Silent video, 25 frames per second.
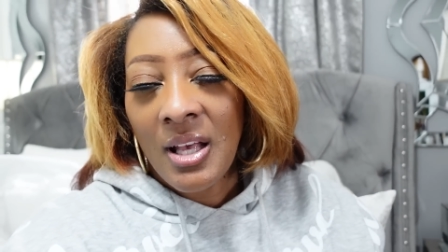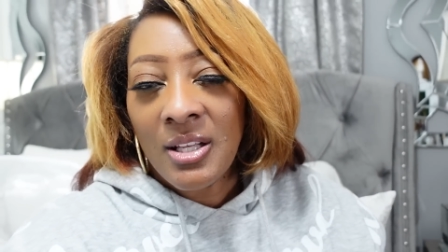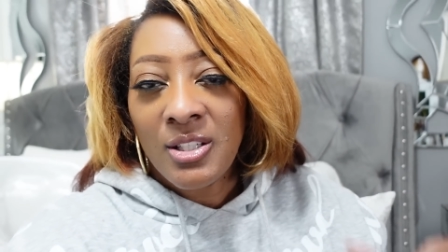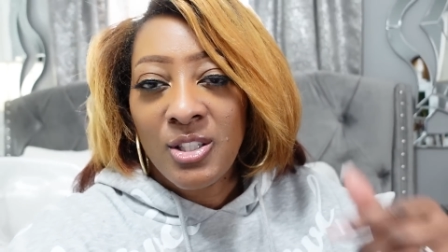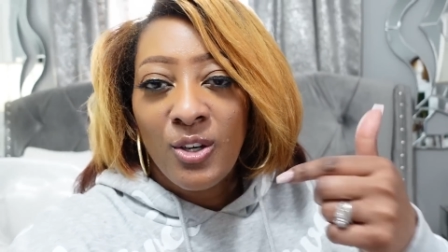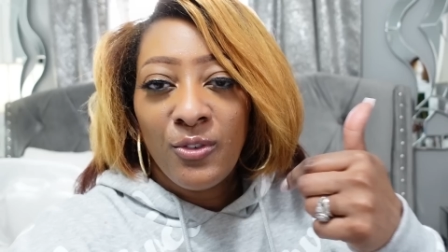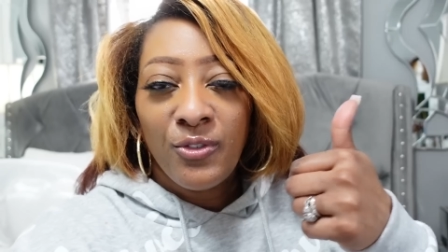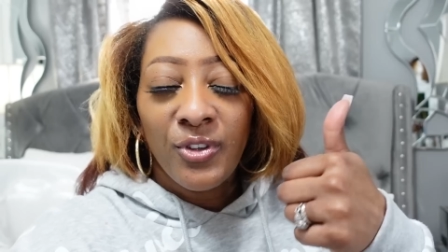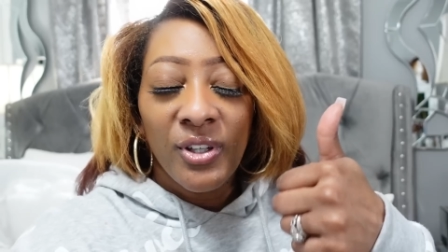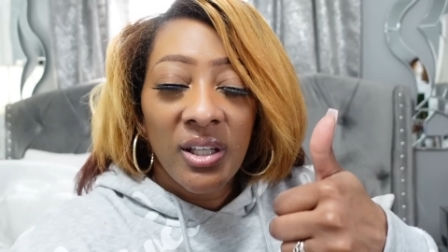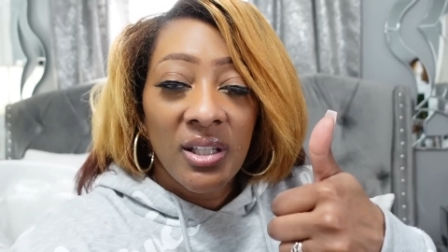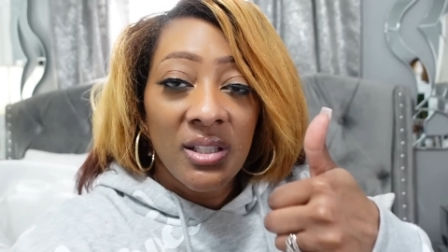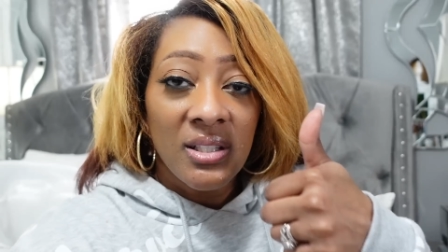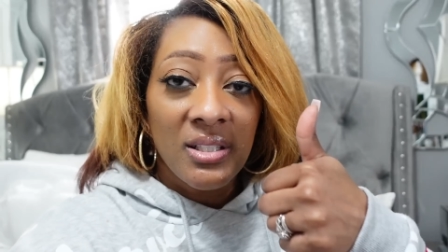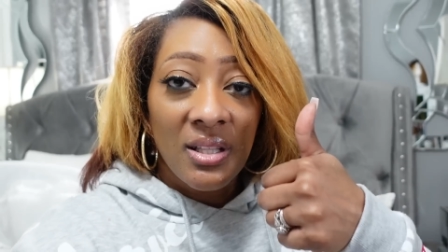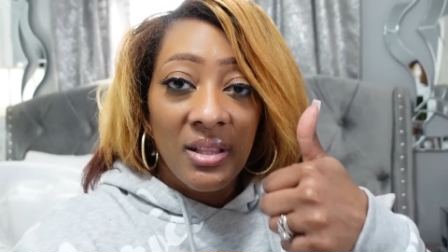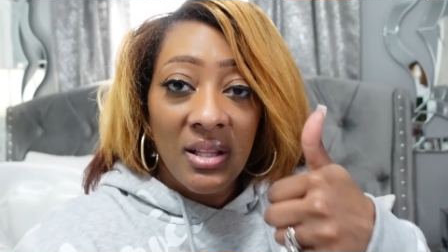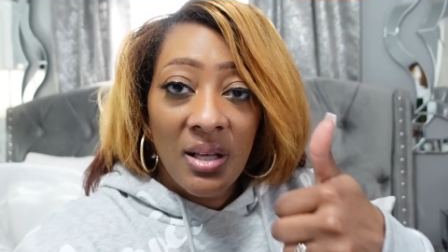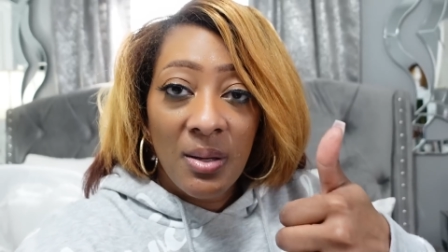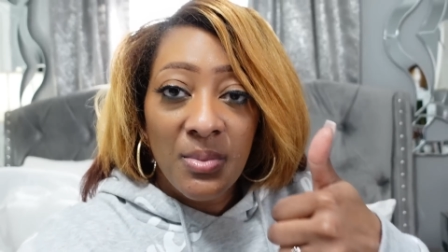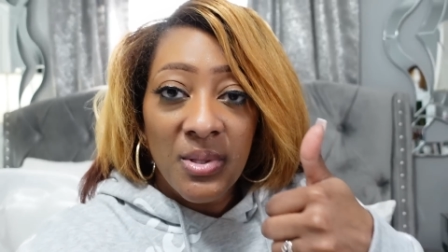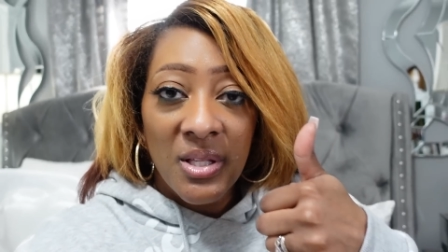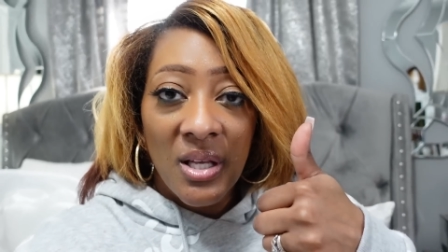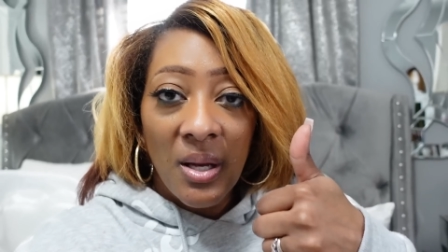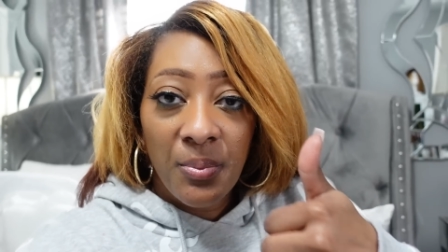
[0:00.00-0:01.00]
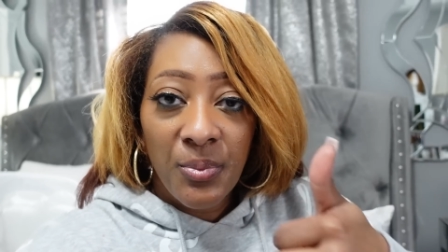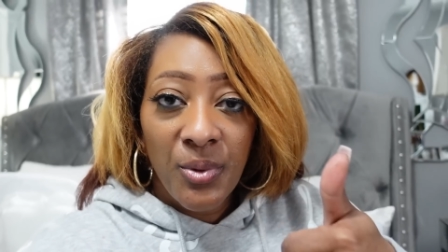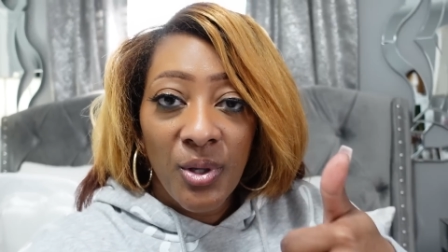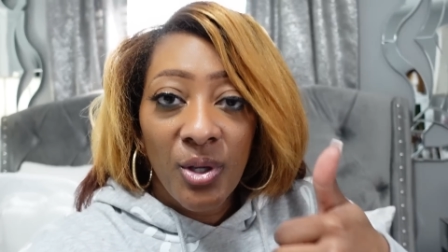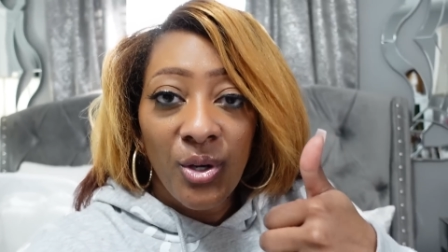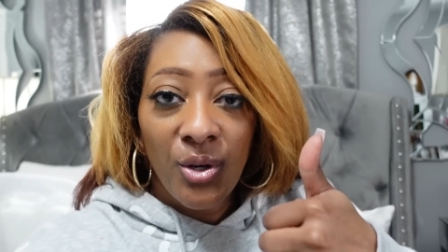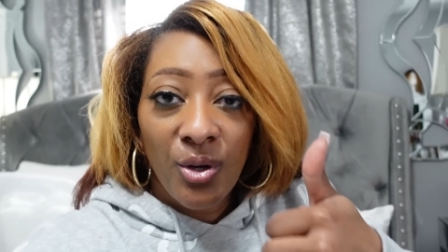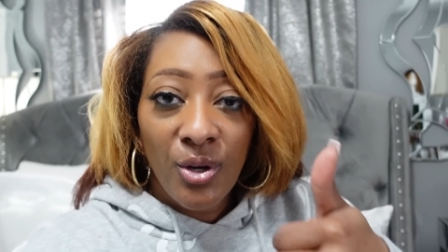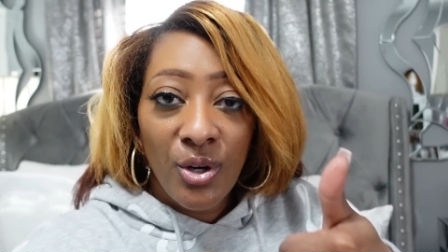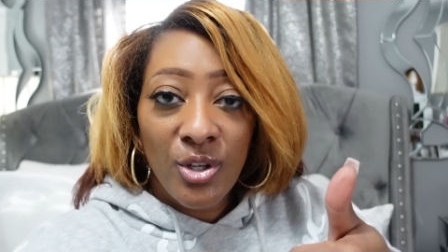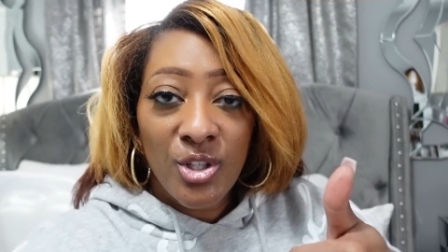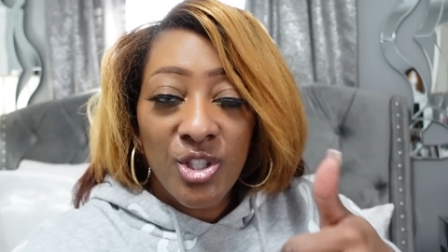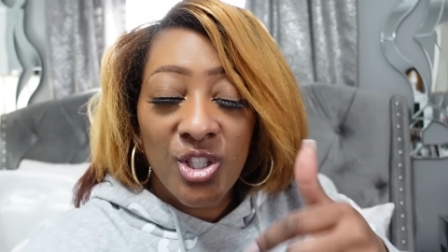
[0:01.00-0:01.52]
don't forget to thumbs up your
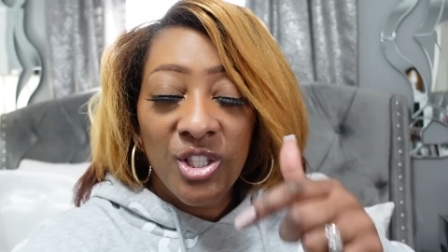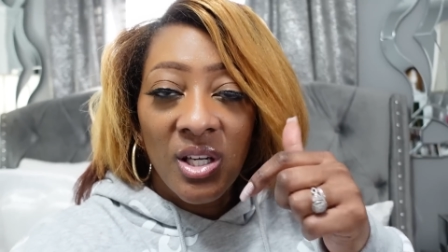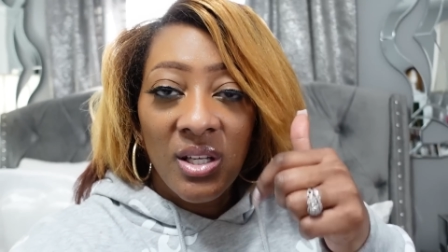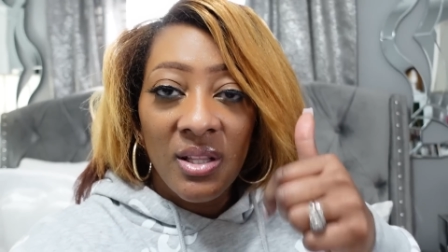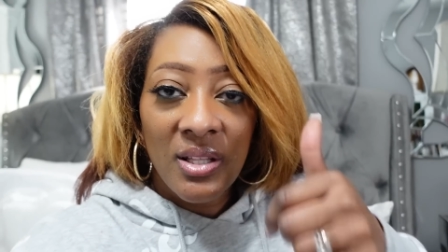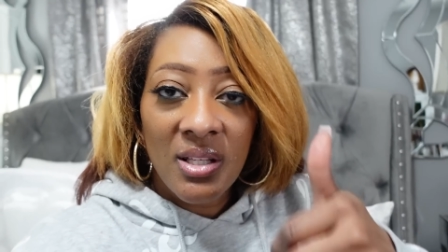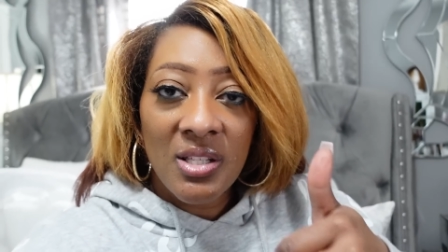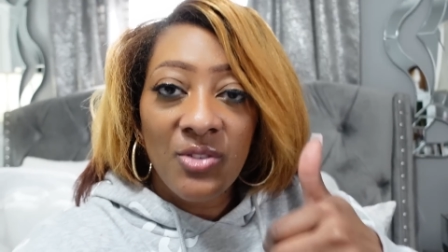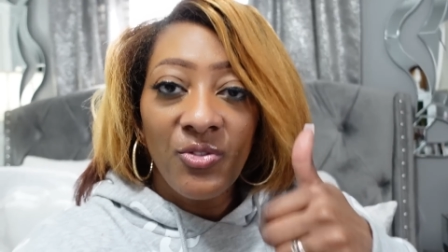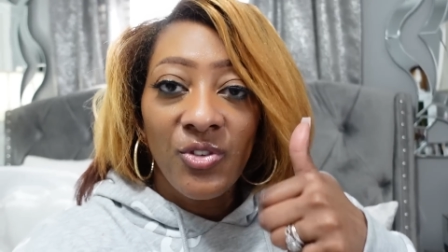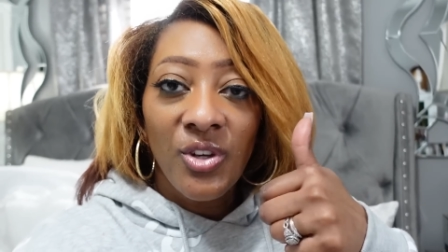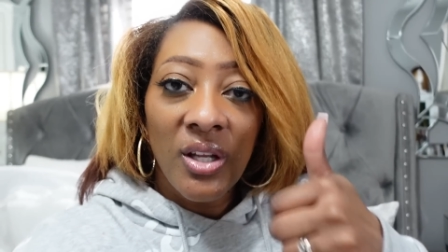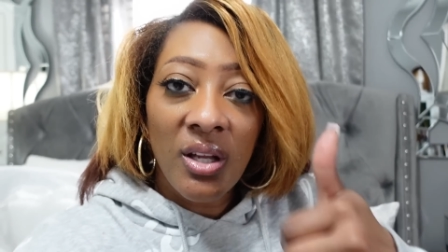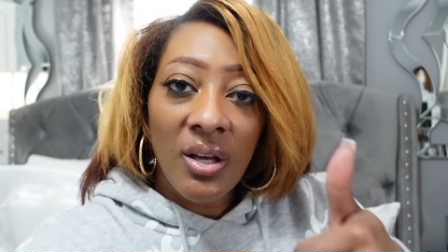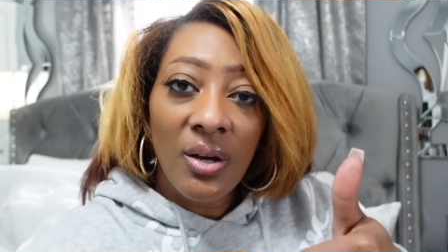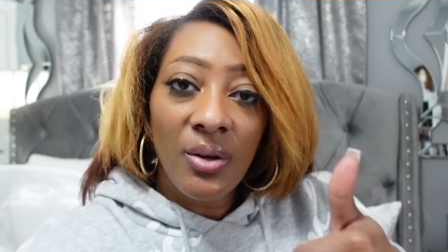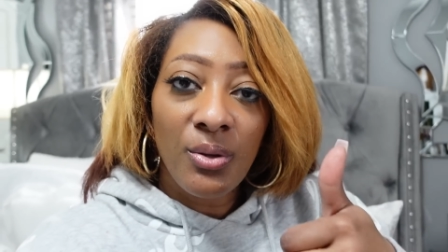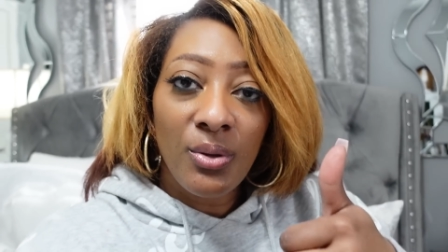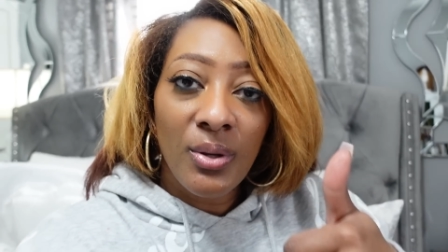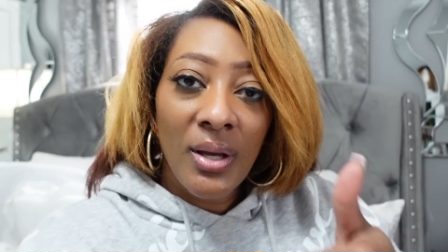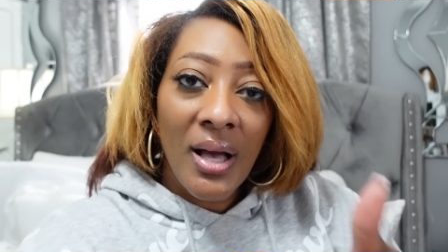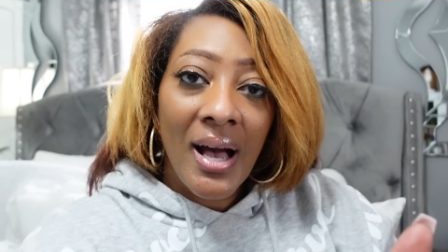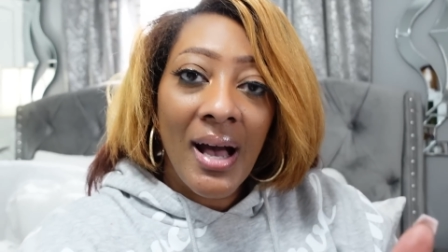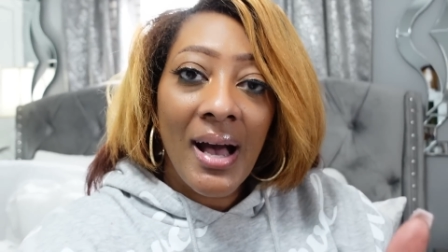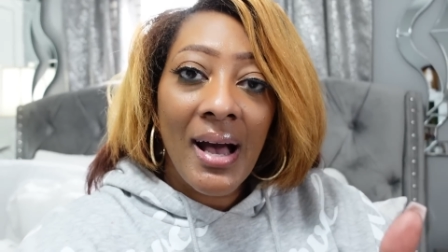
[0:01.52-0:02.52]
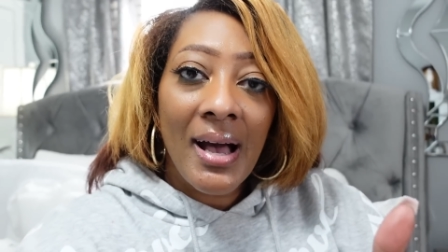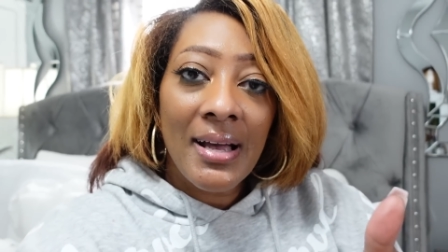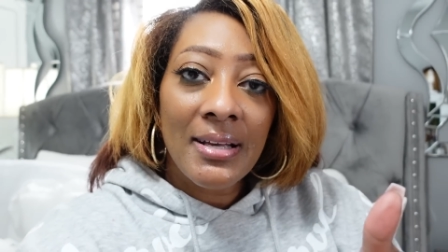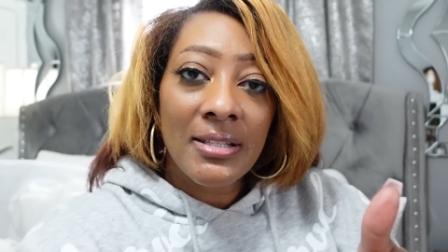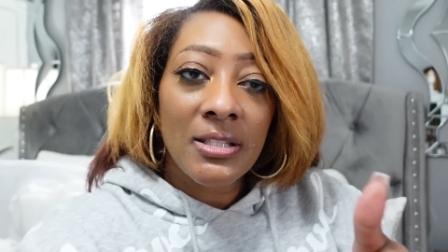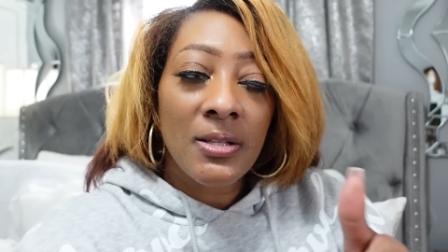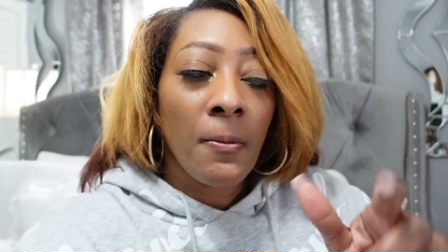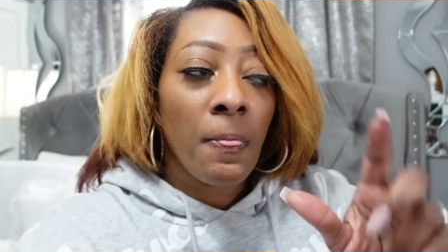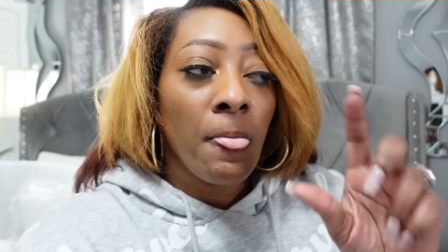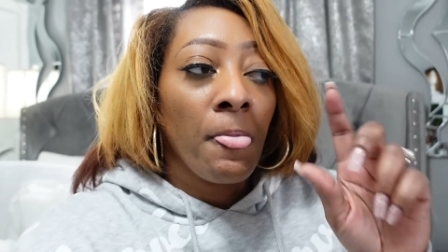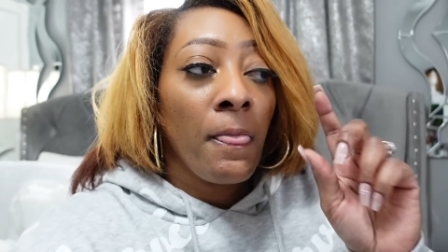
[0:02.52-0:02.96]
girl share this video you guys